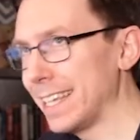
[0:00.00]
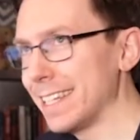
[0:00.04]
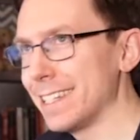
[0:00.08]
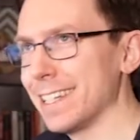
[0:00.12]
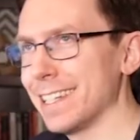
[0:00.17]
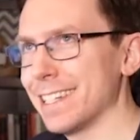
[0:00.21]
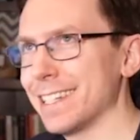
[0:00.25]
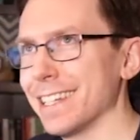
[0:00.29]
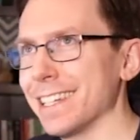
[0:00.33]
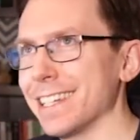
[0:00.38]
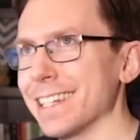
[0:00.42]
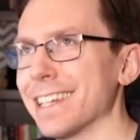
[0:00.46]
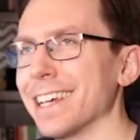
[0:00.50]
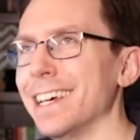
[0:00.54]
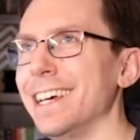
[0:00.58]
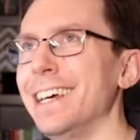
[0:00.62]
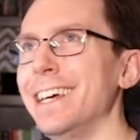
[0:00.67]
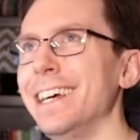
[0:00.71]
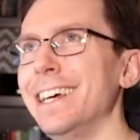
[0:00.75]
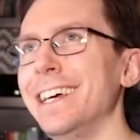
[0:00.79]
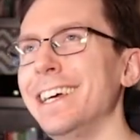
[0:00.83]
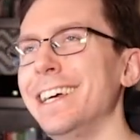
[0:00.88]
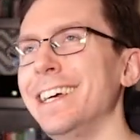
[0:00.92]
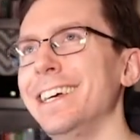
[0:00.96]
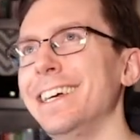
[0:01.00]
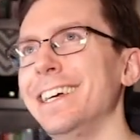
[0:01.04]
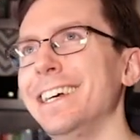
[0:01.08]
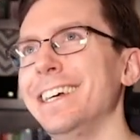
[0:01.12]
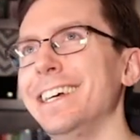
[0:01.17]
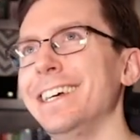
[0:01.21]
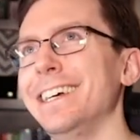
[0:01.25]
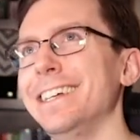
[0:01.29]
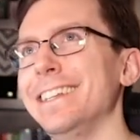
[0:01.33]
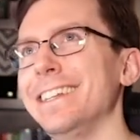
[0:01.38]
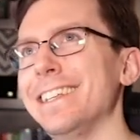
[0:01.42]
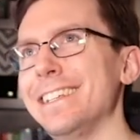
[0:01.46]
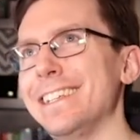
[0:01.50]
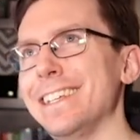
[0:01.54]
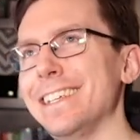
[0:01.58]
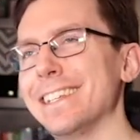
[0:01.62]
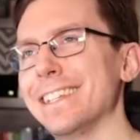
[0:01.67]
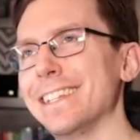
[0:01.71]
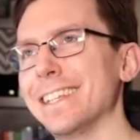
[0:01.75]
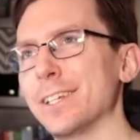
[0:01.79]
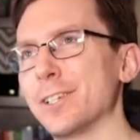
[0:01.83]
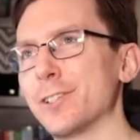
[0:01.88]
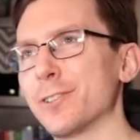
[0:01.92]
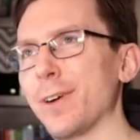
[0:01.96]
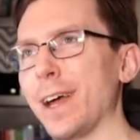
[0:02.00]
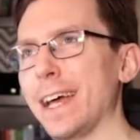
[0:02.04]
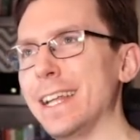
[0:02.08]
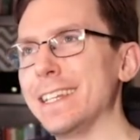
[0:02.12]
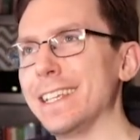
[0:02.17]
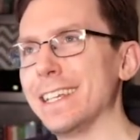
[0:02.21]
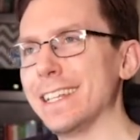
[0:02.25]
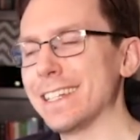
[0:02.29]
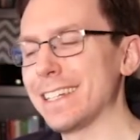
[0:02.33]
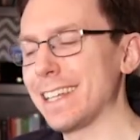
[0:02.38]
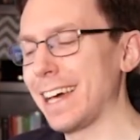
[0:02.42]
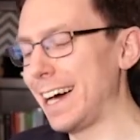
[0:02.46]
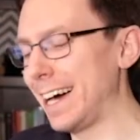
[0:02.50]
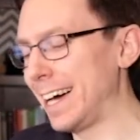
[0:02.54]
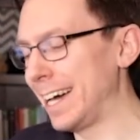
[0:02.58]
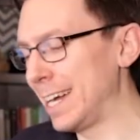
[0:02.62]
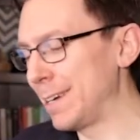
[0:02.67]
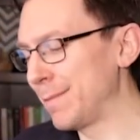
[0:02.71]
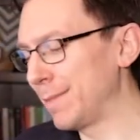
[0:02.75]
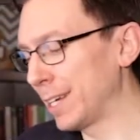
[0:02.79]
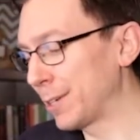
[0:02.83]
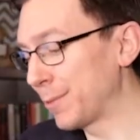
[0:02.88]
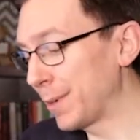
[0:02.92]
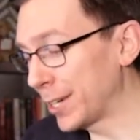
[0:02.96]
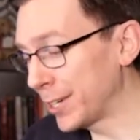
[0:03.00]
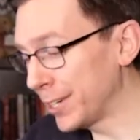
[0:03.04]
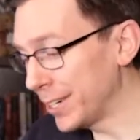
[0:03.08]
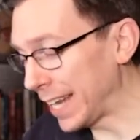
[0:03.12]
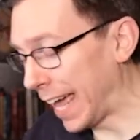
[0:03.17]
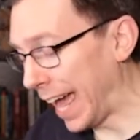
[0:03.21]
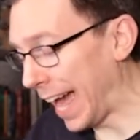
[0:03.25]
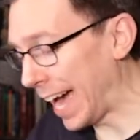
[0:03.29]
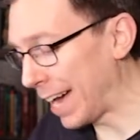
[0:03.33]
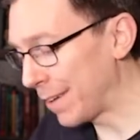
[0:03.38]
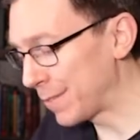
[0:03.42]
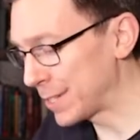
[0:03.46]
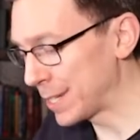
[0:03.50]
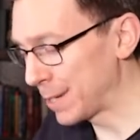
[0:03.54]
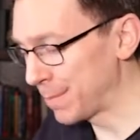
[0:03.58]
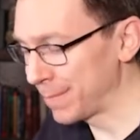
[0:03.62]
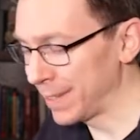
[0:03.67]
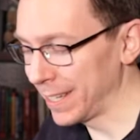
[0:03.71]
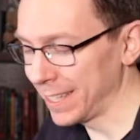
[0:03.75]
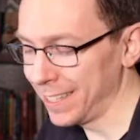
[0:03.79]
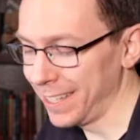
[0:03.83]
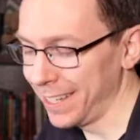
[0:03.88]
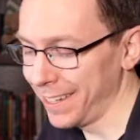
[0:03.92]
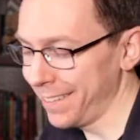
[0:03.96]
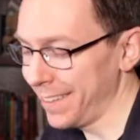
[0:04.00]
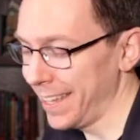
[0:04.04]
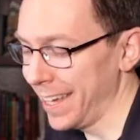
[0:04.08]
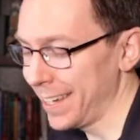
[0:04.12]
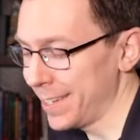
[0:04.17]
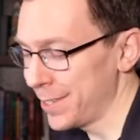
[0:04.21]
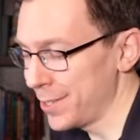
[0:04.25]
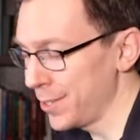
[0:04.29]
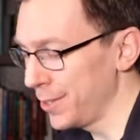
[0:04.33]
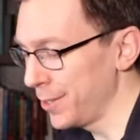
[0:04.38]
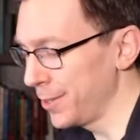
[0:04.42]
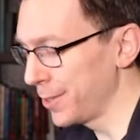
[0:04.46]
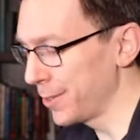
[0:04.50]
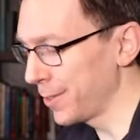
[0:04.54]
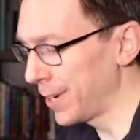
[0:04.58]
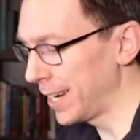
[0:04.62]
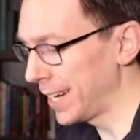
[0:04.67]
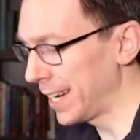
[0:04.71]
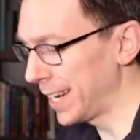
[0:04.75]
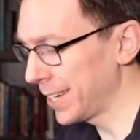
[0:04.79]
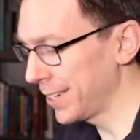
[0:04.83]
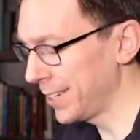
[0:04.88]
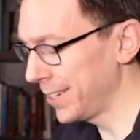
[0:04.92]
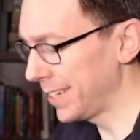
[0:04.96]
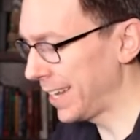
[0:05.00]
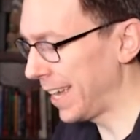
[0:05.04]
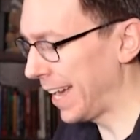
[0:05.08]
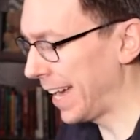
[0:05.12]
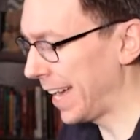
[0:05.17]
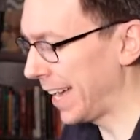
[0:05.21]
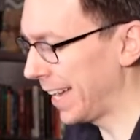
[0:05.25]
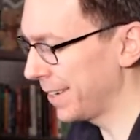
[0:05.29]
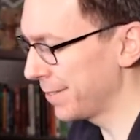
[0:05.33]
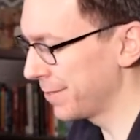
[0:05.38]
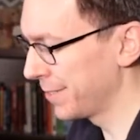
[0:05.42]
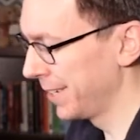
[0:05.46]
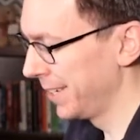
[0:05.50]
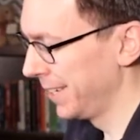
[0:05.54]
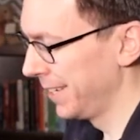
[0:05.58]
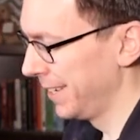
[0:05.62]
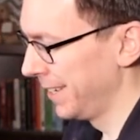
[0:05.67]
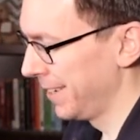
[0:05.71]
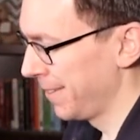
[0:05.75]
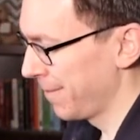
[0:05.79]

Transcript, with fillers: This isn't this isn't a trend in time. Like we could have something like that too, right? I could have